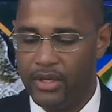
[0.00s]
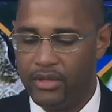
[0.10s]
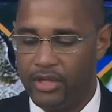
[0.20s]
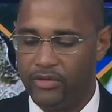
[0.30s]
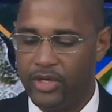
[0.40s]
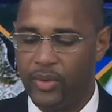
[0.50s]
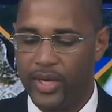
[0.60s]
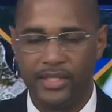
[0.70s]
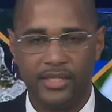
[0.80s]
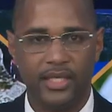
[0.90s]
Their
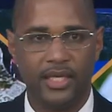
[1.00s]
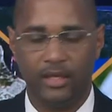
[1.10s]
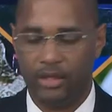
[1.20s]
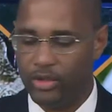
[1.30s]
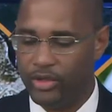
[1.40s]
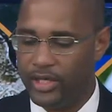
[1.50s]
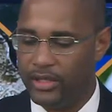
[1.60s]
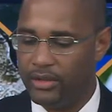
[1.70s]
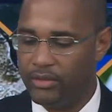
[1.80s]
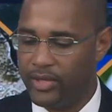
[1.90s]
requests
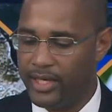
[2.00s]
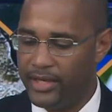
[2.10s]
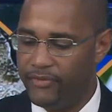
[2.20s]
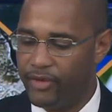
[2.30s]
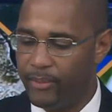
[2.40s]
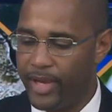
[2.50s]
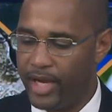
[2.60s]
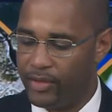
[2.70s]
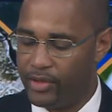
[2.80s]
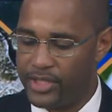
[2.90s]
included relief from
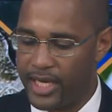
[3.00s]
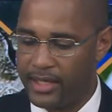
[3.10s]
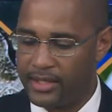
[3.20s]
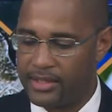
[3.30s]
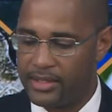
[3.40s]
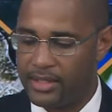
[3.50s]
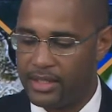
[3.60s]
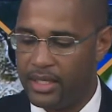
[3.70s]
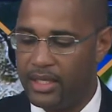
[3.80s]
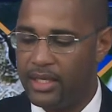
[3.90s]
payroll tax,
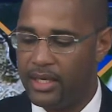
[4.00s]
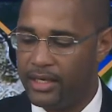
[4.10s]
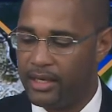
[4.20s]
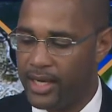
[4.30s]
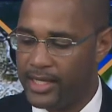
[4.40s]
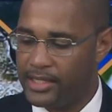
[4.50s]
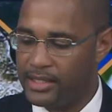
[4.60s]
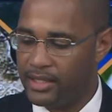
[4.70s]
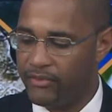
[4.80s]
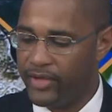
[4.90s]
liquor
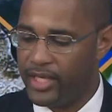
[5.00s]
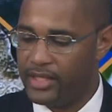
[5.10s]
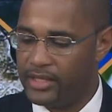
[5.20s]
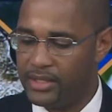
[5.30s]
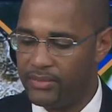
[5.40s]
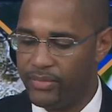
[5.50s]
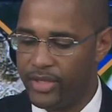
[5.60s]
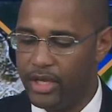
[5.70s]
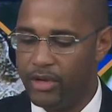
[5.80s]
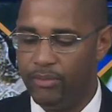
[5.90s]
licensing fees,
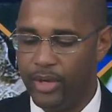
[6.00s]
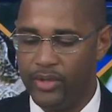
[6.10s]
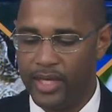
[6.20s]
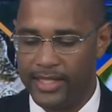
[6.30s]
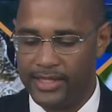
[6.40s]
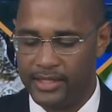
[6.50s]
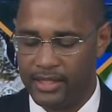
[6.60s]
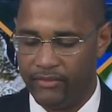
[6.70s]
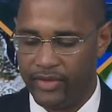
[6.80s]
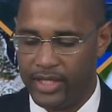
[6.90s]
boat
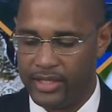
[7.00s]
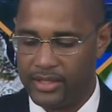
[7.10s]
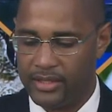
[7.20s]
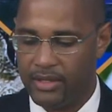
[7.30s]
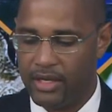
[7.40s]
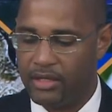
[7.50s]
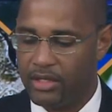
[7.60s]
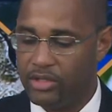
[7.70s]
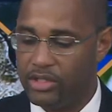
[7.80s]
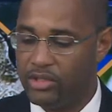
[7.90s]
licensing fees.
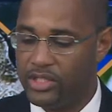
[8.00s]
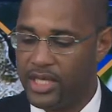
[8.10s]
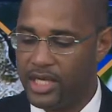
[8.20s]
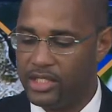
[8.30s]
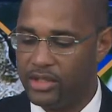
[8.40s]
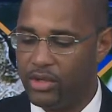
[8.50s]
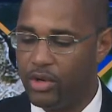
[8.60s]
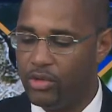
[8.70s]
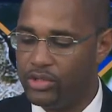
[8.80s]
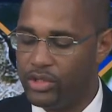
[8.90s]
The association
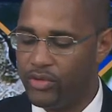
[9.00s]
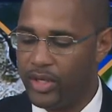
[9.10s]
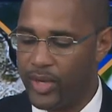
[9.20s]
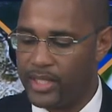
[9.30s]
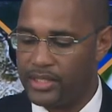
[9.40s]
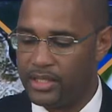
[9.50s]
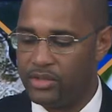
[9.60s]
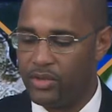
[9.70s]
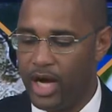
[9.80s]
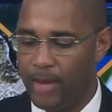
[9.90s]
also requested
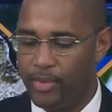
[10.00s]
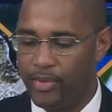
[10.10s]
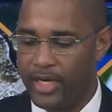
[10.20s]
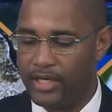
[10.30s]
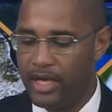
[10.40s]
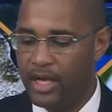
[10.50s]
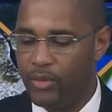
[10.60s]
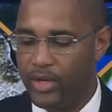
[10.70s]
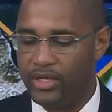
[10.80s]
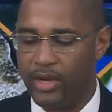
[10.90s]
to operate
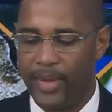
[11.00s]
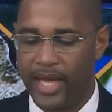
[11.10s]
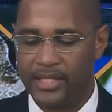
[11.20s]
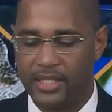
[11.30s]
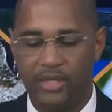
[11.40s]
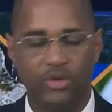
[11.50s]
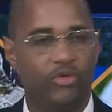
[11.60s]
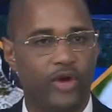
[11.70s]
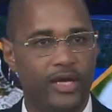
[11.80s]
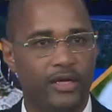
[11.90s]
with capacity
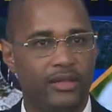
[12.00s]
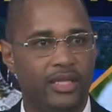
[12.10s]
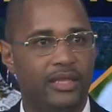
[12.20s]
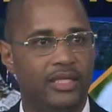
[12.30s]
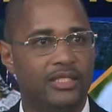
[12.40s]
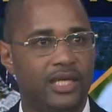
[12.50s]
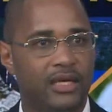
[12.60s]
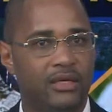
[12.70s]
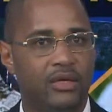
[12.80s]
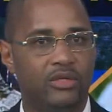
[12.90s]
greater than the
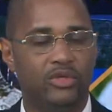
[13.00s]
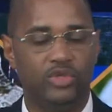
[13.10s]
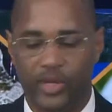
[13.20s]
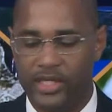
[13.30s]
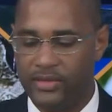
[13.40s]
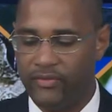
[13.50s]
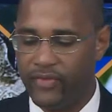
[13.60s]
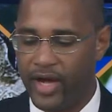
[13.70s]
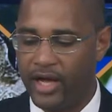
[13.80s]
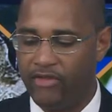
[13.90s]
10 to
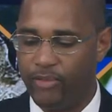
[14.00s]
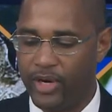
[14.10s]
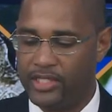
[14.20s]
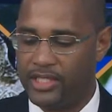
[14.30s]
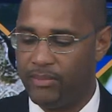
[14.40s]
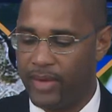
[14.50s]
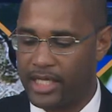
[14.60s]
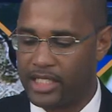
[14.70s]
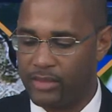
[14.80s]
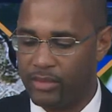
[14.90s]
25 person
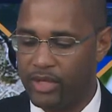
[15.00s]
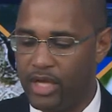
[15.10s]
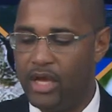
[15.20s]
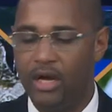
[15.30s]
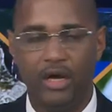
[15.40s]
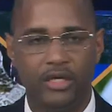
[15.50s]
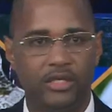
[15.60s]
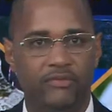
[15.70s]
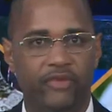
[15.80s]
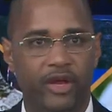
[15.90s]
maximum
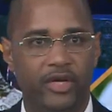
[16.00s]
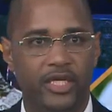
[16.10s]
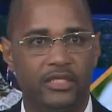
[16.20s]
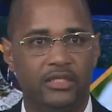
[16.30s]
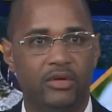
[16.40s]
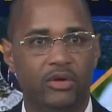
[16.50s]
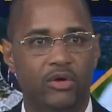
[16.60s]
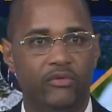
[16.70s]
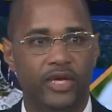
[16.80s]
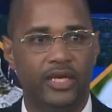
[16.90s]
under various
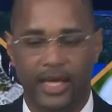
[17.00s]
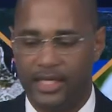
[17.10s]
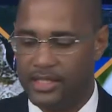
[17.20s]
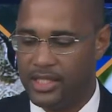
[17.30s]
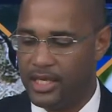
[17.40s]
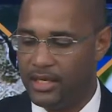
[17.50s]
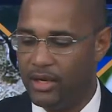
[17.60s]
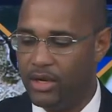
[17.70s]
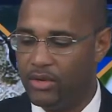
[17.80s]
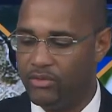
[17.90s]
COVID-19
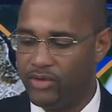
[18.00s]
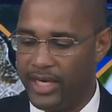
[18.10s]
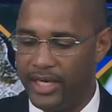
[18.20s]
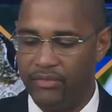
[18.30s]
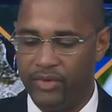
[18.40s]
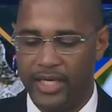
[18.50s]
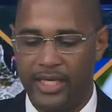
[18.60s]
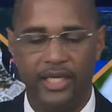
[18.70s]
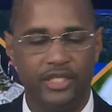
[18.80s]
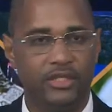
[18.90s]
related
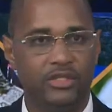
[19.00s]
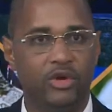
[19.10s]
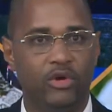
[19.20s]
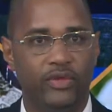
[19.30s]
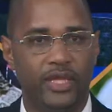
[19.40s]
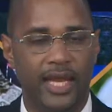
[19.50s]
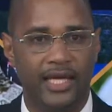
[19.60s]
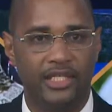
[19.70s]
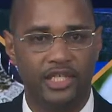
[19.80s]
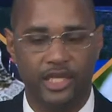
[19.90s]
regulations over the
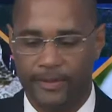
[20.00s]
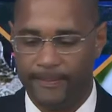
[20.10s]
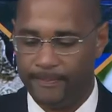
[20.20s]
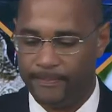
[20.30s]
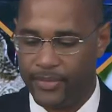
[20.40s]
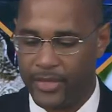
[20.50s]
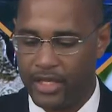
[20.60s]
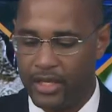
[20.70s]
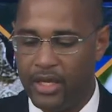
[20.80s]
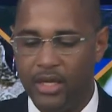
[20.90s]
last year.
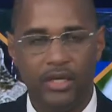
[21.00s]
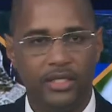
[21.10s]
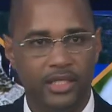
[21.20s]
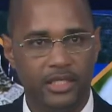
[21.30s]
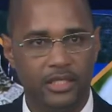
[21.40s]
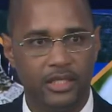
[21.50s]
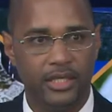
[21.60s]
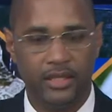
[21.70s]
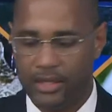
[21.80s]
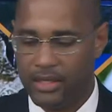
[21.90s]

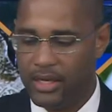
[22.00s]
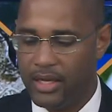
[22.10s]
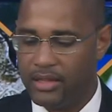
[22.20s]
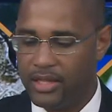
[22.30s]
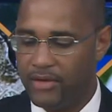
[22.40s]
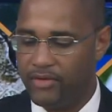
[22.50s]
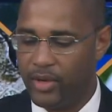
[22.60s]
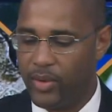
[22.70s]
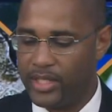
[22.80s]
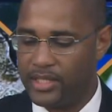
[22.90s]
Additionally, they
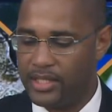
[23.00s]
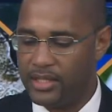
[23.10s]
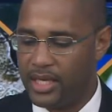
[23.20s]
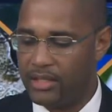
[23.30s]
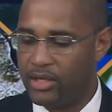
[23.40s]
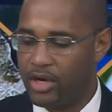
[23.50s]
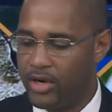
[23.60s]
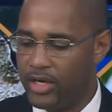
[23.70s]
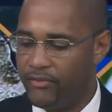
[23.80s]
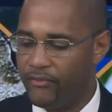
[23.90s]
requested that
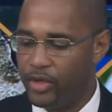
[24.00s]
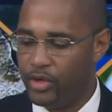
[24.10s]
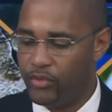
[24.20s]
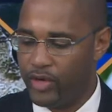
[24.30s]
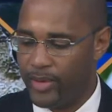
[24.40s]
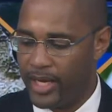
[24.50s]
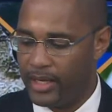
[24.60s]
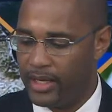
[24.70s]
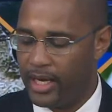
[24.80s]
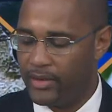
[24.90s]
current fuel rebate
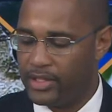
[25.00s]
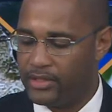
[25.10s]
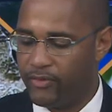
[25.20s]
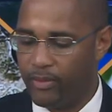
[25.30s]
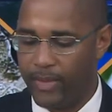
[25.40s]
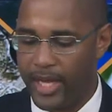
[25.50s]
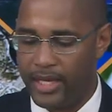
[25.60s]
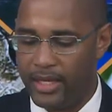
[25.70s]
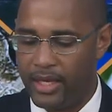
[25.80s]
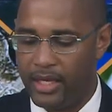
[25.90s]
allowance for
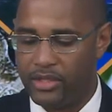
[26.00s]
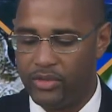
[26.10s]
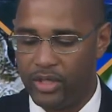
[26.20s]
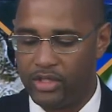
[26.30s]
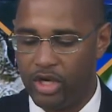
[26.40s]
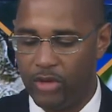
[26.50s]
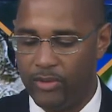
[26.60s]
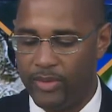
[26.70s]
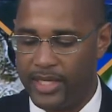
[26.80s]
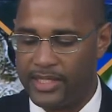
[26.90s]
May to
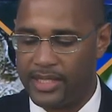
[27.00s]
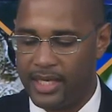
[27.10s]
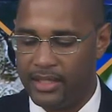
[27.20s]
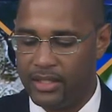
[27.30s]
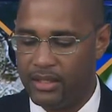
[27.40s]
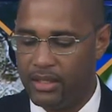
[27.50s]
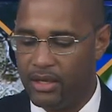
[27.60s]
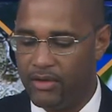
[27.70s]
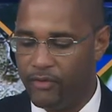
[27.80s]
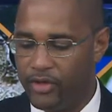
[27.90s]
October be extended
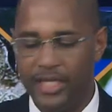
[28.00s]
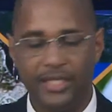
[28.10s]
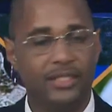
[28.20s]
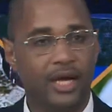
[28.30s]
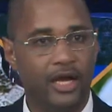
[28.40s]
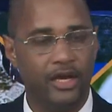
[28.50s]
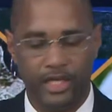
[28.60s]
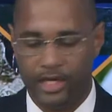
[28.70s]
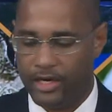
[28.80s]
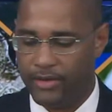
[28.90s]
for the entire
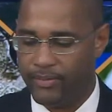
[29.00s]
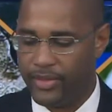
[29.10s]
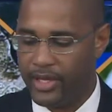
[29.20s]
year